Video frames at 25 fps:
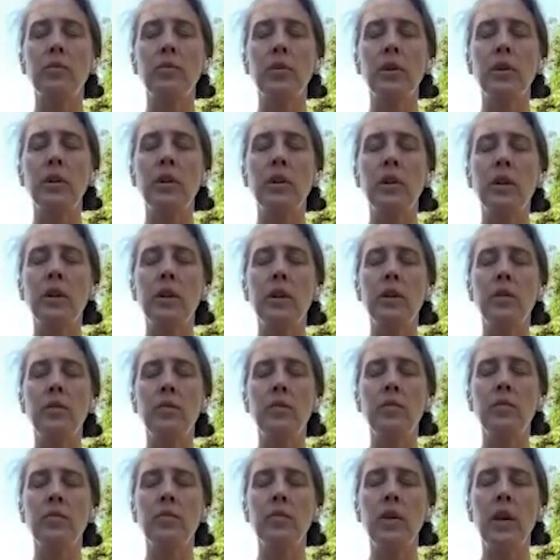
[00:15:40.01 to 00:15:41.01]

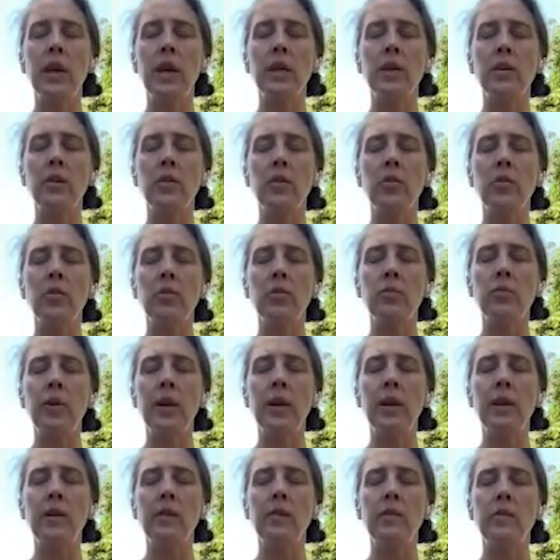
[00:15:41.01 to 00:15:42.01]
breathing at your own
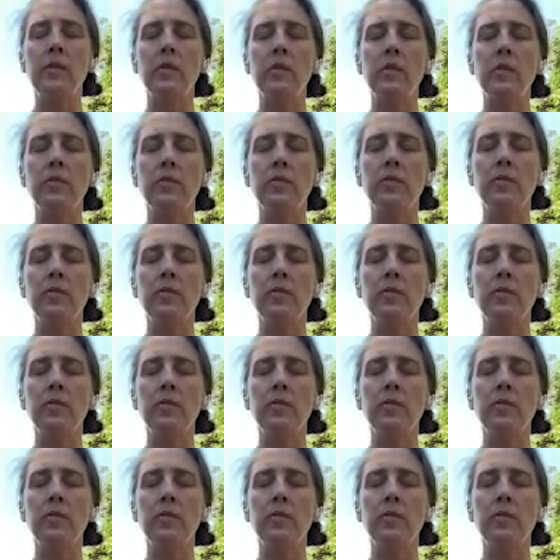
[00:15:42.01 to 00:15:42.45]
pace